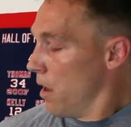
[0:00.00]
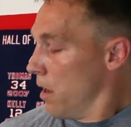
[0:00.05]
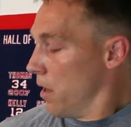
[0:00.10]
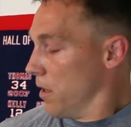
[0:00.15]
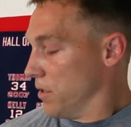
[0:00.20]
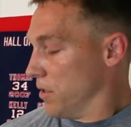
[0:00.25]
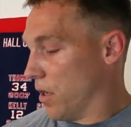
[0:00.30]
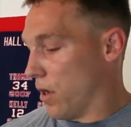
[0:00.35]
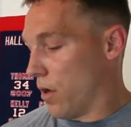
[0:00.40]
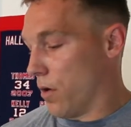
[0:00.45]

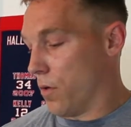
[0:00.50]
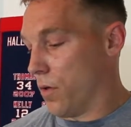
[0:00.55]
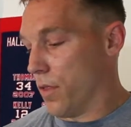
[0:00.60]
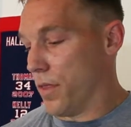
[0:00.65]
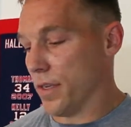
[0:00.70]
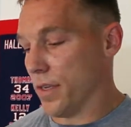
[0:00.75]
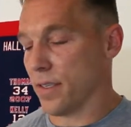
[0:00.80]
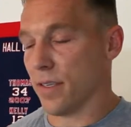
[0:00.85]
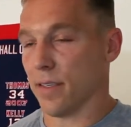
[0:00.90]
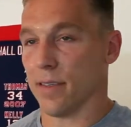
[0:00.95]
So
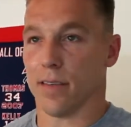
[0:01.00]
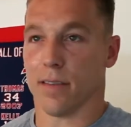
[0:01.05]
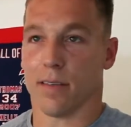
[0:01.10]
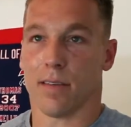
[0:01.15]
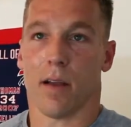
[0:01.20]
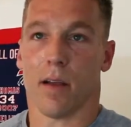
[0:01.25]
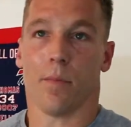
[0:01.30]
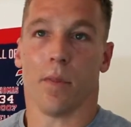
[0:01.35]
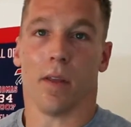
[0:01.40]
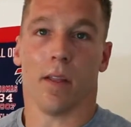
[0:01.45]
this isn't
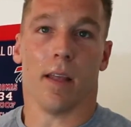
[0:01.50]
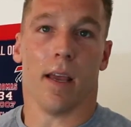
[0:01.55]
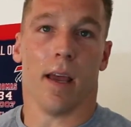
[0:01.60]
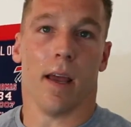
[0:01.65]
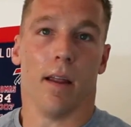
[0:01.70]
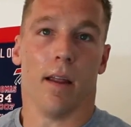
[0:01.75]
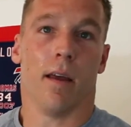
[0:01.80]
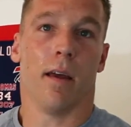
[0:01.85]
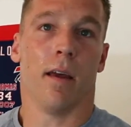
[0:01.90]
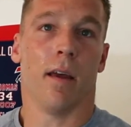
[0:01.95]
something
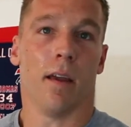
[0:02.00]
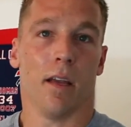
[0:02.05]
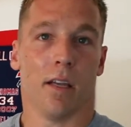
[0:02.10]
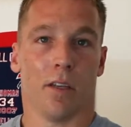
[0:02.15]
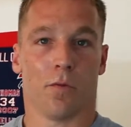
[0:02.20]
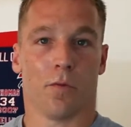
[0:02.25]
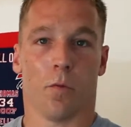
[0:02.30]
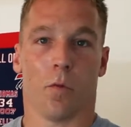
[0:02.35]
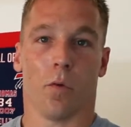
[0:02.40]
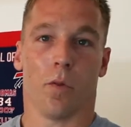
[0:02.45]
that
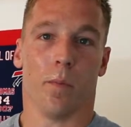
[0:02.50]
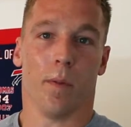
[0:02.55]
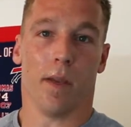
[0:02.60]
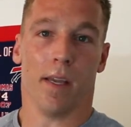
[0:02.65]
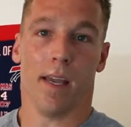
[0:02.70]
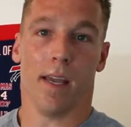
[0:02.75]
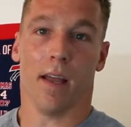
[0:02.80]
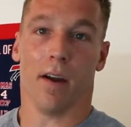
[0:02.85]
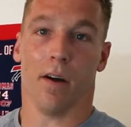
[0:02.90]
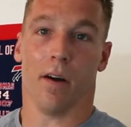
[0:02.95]
is for the
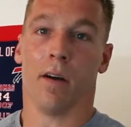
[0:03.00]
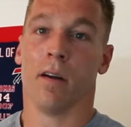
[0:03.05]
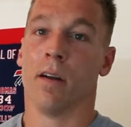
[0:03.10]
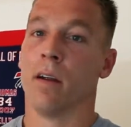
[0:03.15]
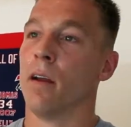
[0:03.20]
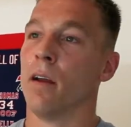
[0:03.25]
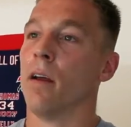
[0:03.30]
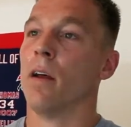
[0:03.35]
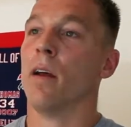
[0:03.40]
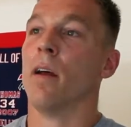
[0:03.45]
beginner.
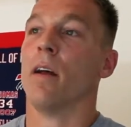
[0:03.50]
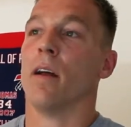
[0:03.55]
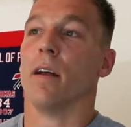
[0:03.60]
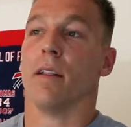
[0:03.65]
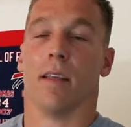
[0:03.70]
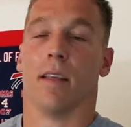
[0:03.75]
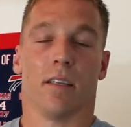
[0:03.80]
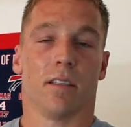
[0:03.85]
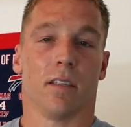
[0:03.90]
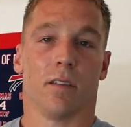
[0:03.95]

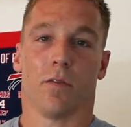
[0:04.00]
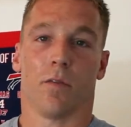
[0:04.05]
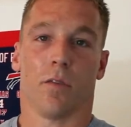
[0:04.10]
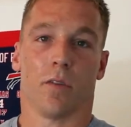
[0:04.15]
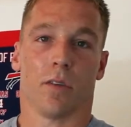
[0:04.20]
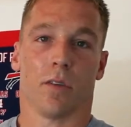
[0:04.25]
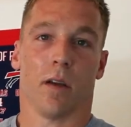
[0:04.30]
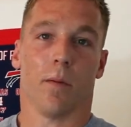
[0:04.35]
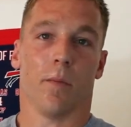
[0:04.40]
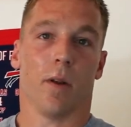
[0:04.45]
This is for
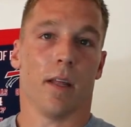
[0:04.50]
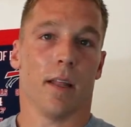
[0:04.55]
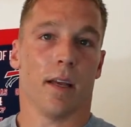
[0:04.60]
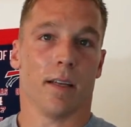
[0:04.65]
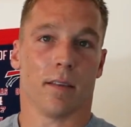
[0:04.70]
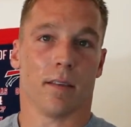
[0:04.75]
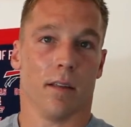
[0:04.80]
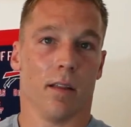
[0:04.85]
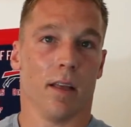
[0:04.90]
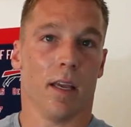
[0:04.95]
somebody
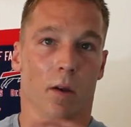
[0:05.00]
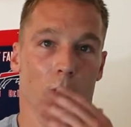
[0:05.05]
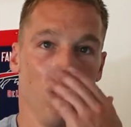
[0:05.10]
that's elite.